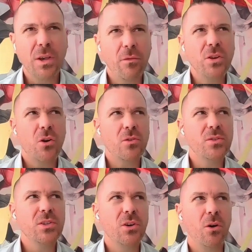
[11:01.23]
7
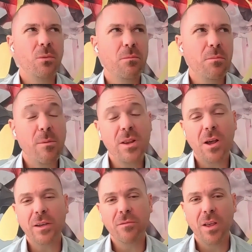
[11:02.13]
years ago, maybe
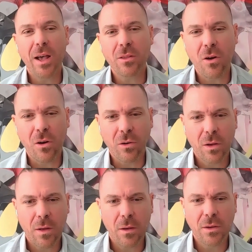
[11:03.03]
not even that long,
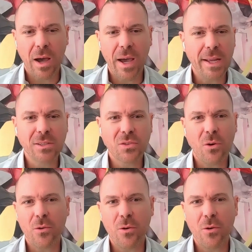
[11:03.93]
I had to
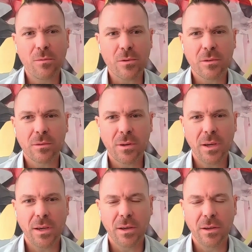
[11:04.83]
start over.
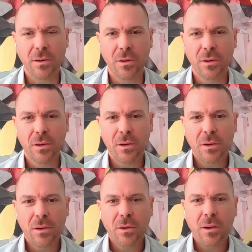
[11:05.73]
And
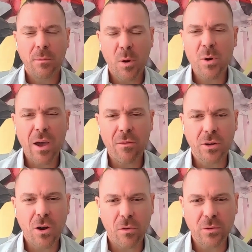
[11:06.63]
I remember having
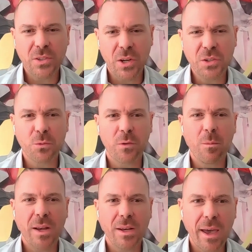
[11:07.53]
a conversation with
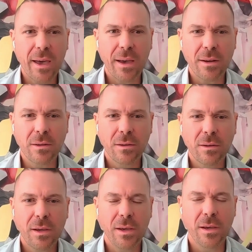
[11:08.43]
my dad,
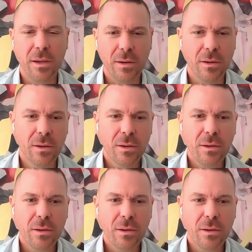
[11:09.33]
and,